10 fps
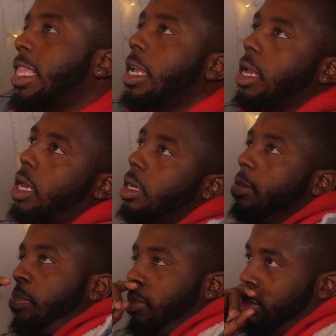I think
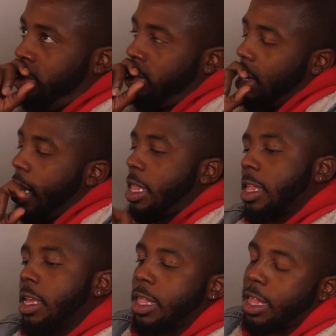
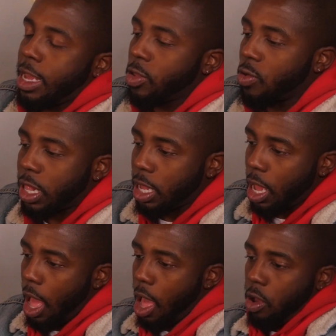it's
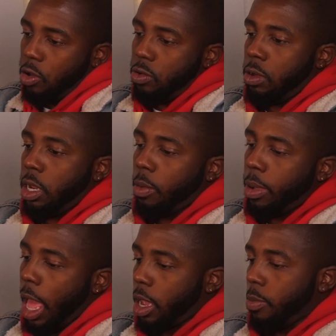interesting how in
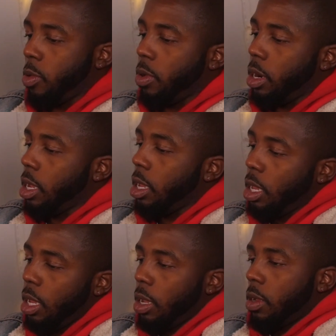the Black
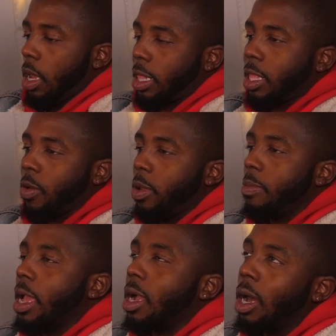community, I
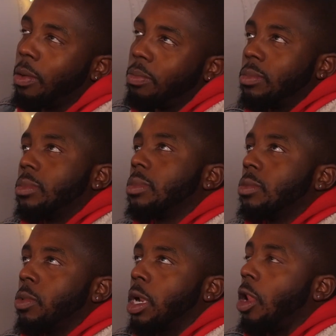think we make up,
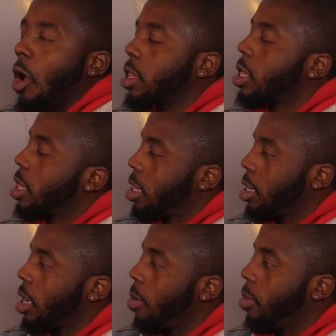we're the
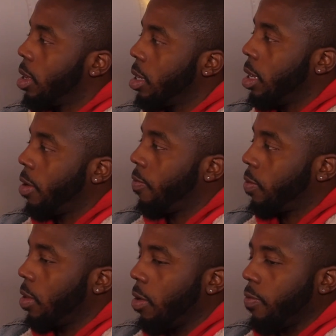largest
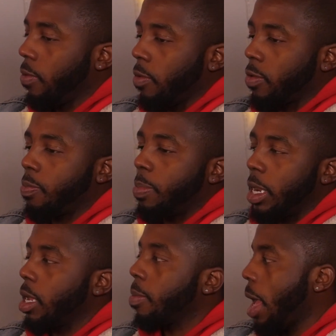number of
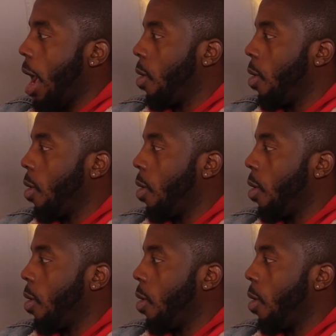spending